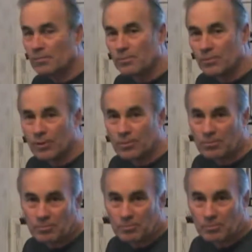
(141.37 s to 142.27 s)
they're
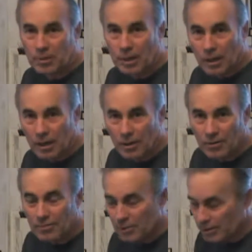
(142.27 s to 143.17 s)

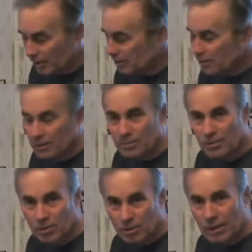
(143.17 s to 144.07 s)
loud, but they sound
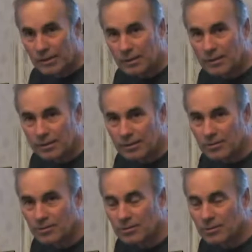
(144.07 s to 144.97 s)
more like a car
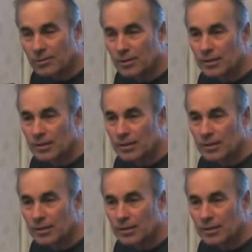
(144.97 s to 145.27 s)
horn.